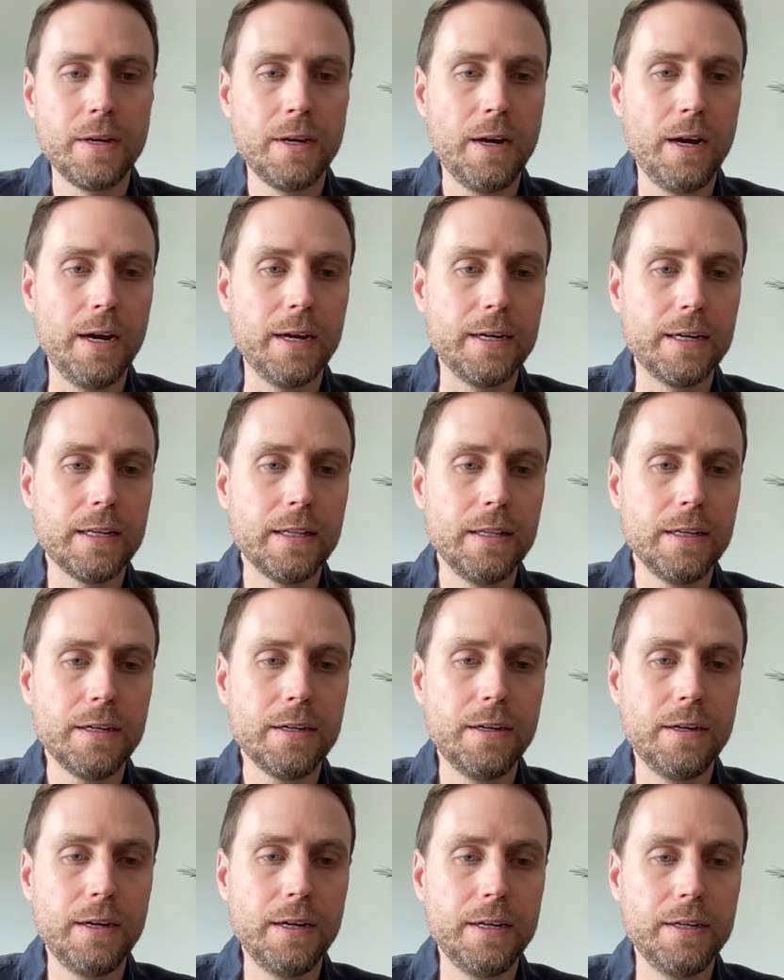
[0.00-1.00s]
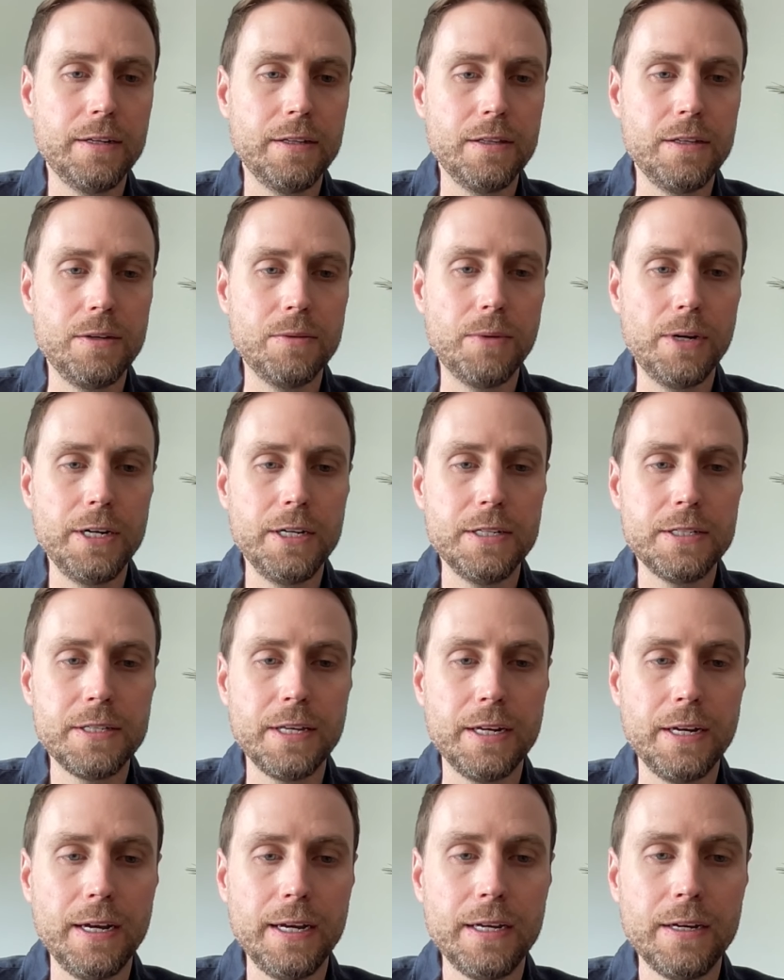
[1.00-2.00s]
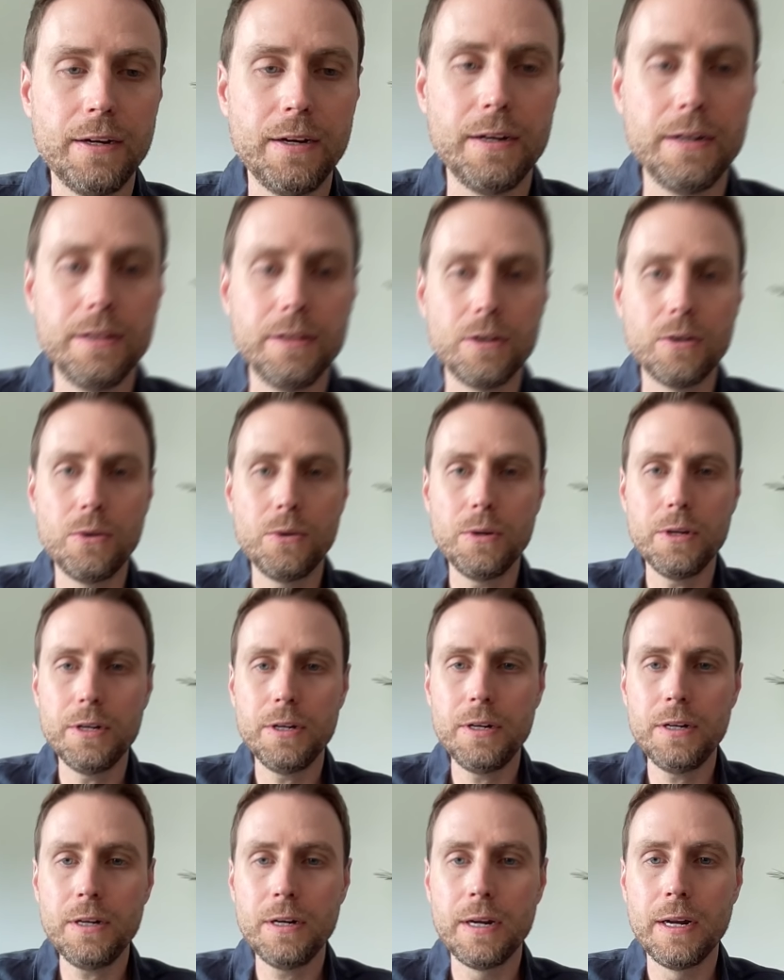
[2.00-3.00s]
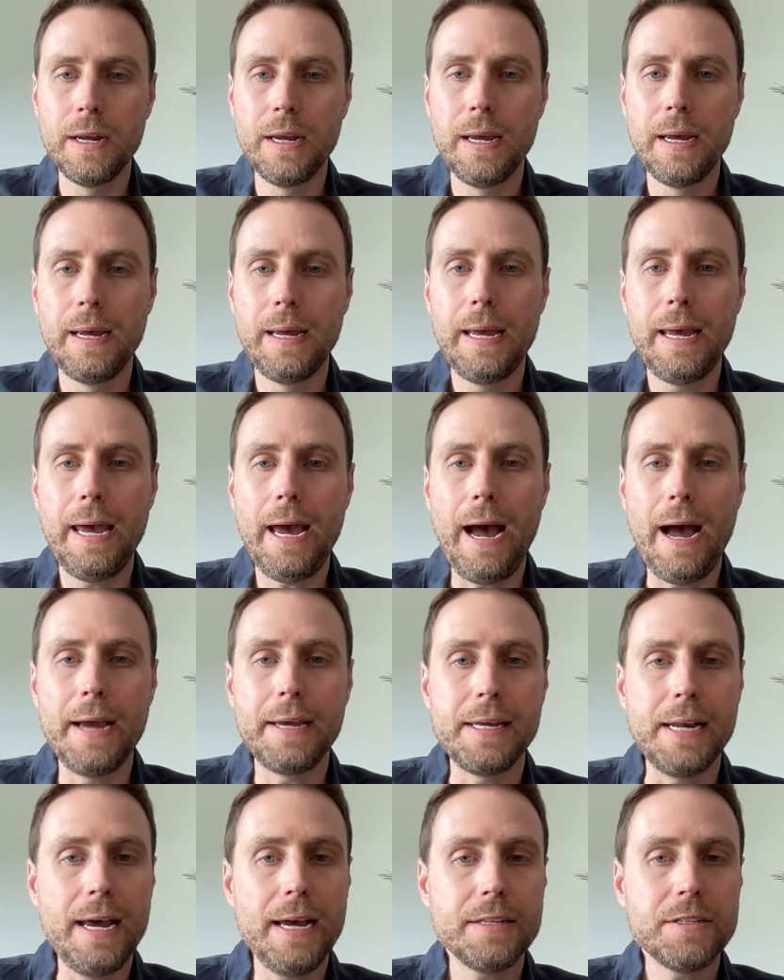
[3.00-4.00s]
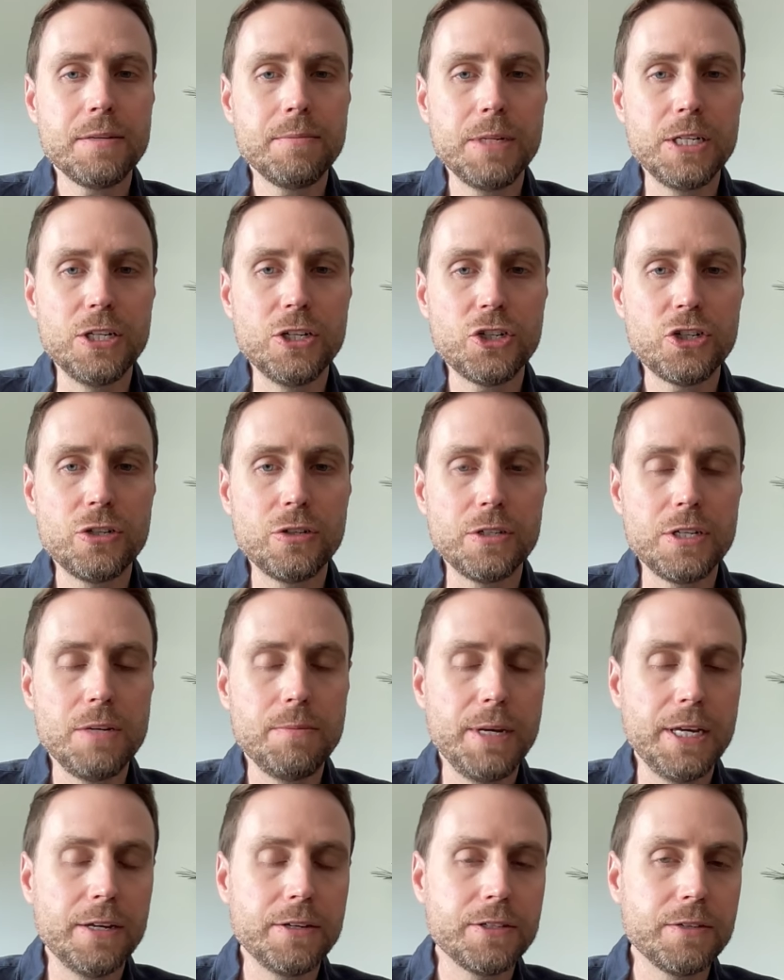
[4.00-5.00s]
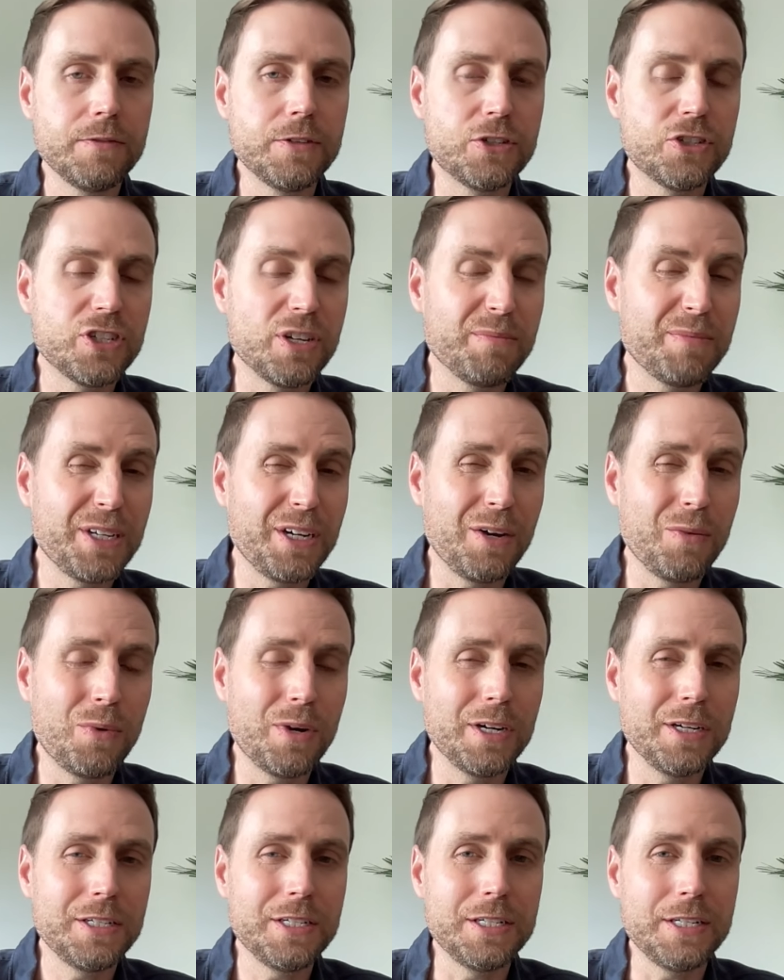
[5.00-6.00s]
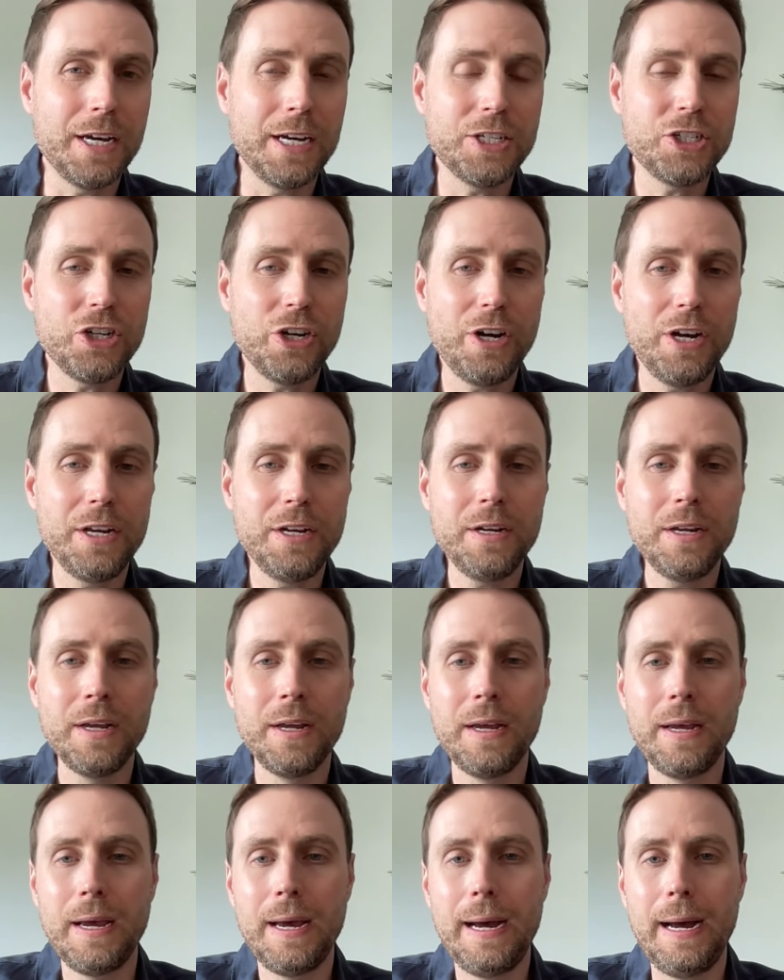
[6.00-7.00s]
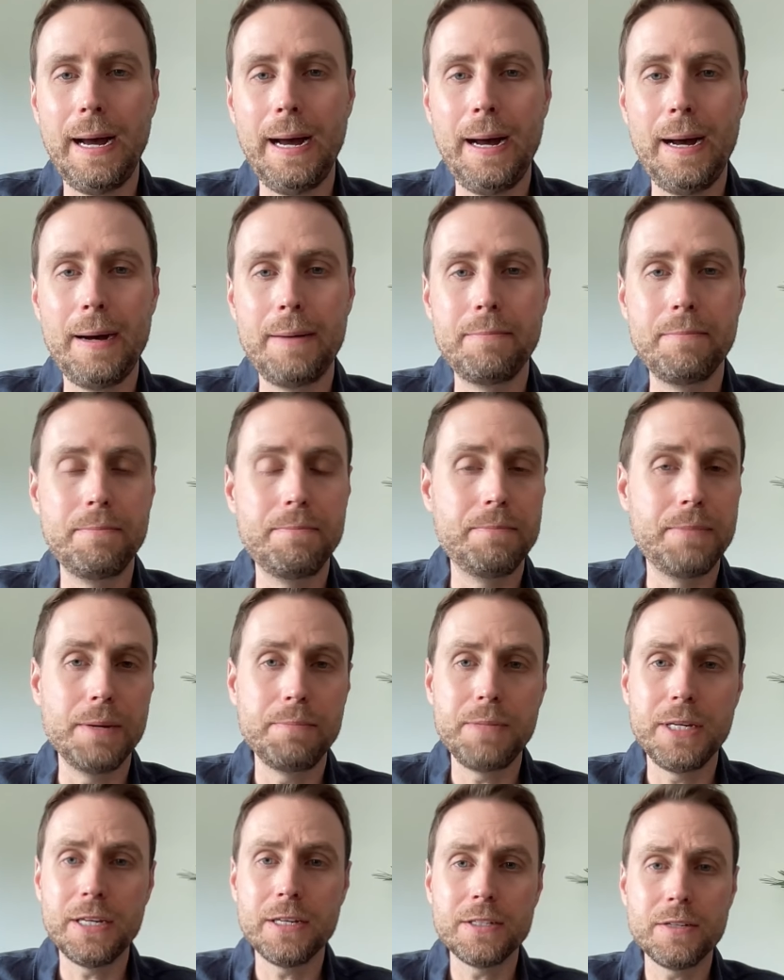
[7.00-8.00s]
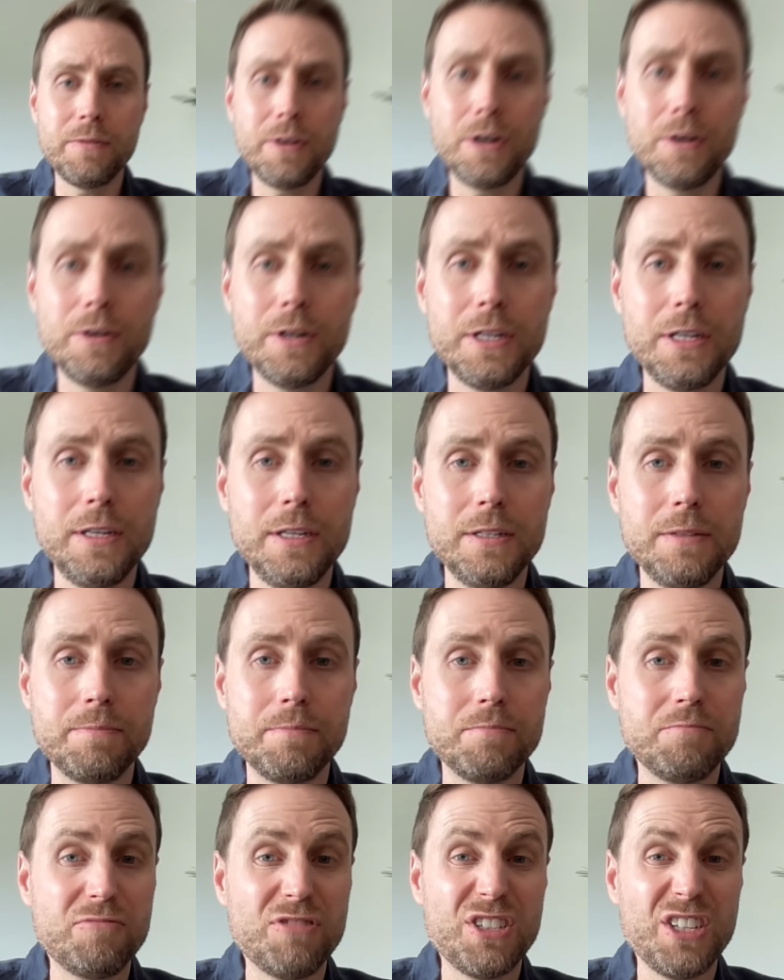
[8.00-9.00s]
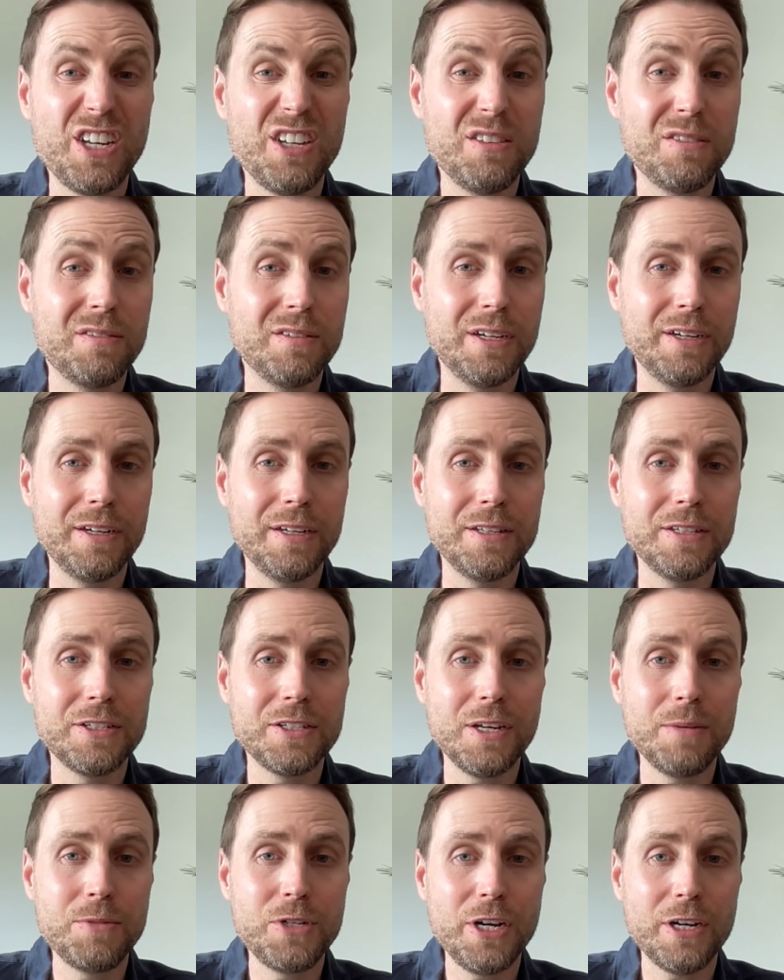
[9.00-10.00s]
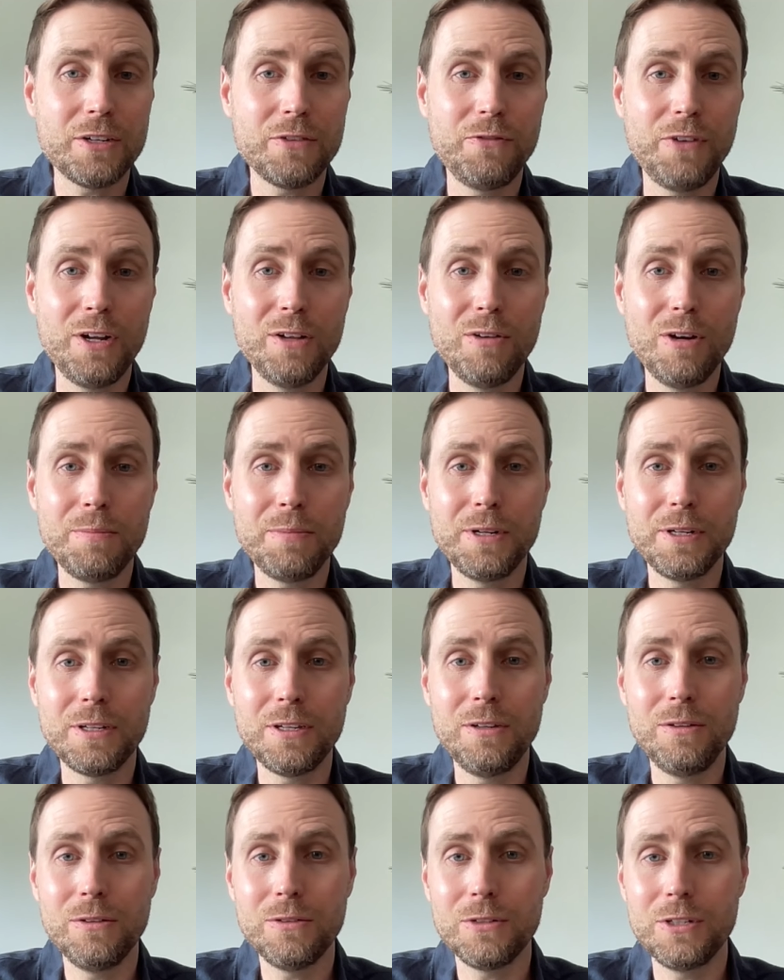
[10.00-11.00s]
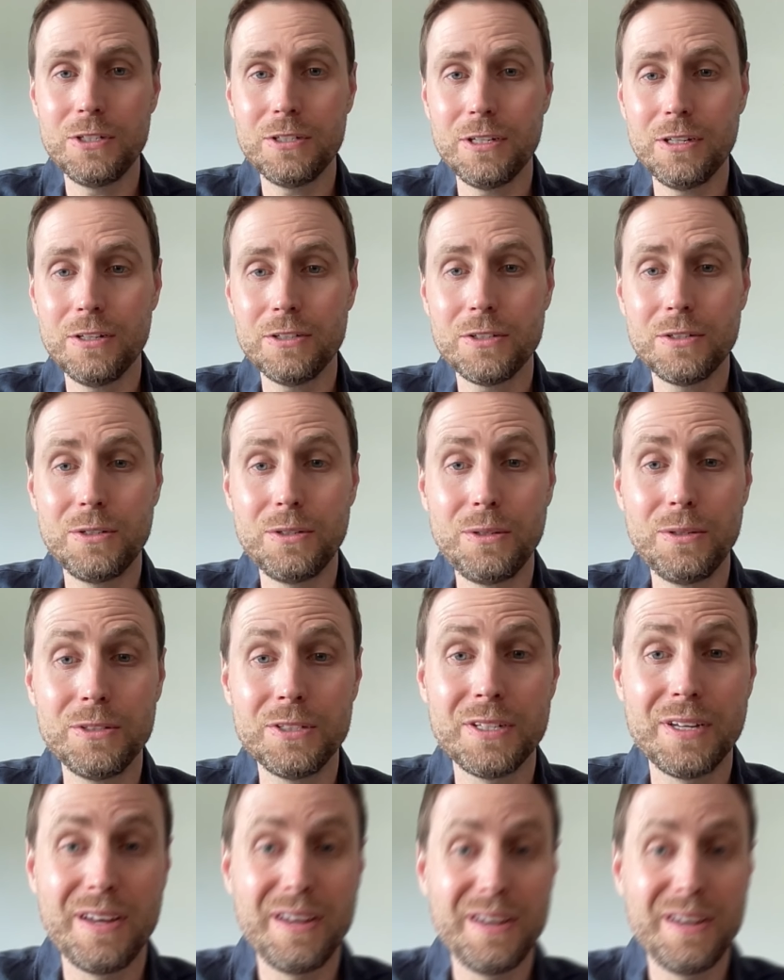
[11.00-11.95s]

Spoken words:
I'm going to click on the Ready to Send icon in the corner. I could add some additional emails if there's something I wanted to touch on, but because I've already said the subject, follow up on Q3 sales goals,